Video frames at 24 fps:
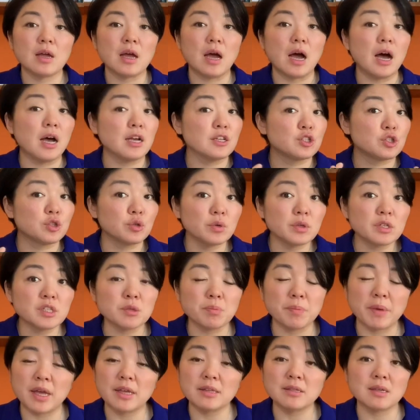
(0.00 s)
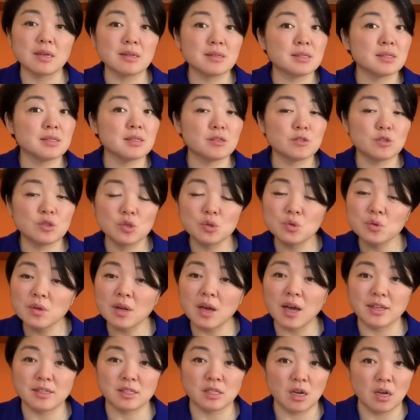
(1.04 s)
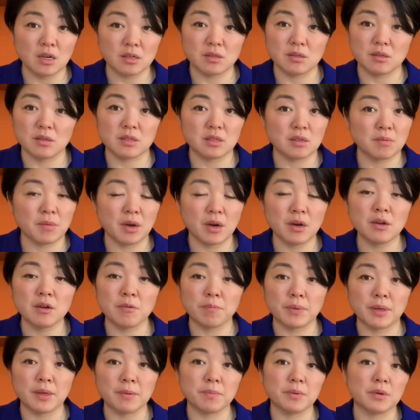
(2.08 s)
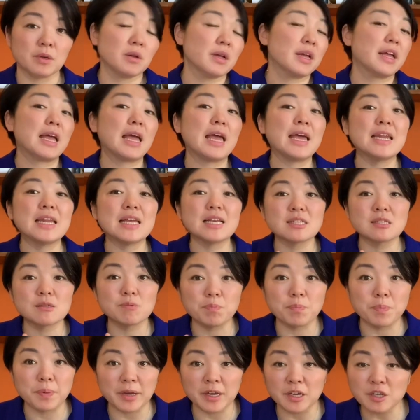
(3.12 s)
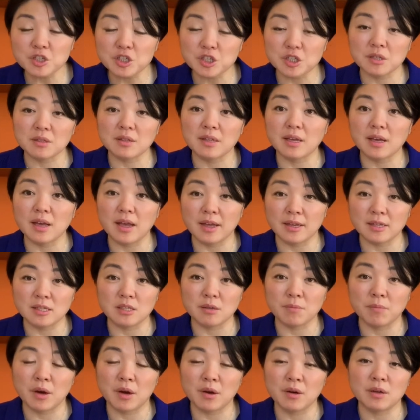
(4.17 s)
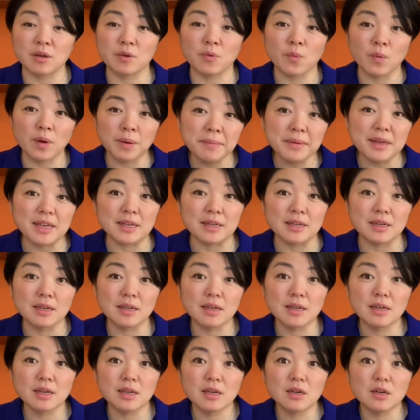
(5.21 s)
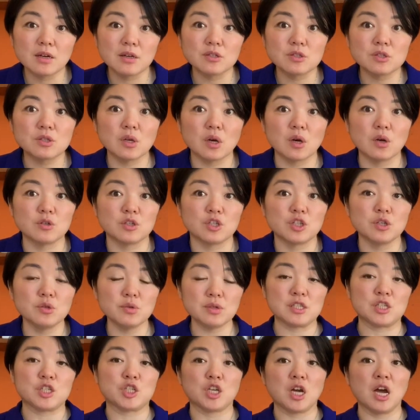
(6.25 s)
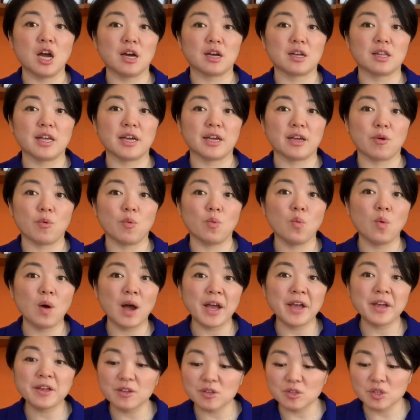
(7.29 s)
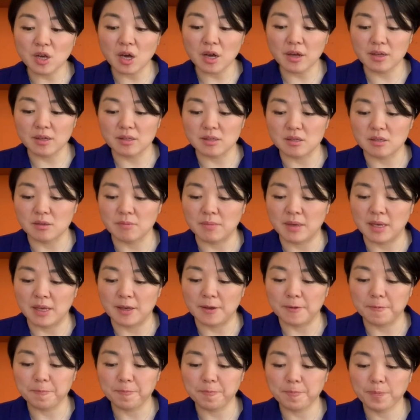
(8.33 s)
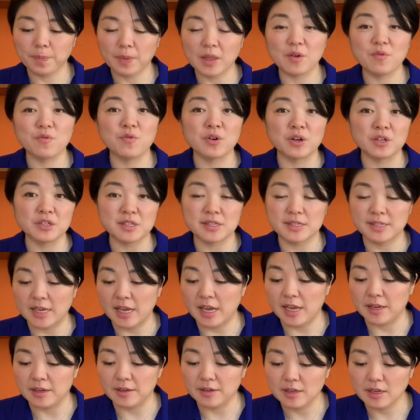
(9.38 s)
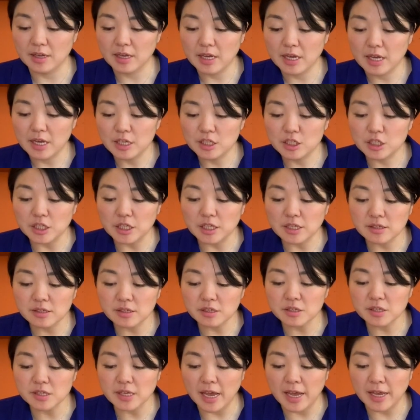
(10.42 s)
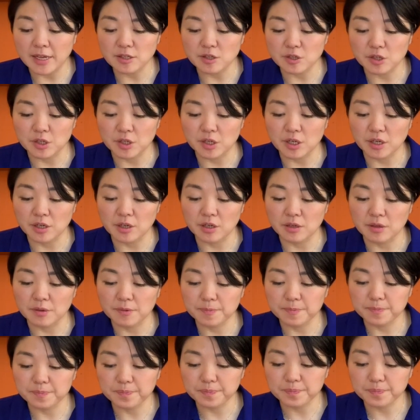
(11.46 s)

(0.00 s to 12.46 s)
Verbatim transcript: a Jewish man does do not talk to Samaritan people, and especially a Samaritan woman. So she was shocked, like, why are you talking to me? Verse 10. Jesus answered her,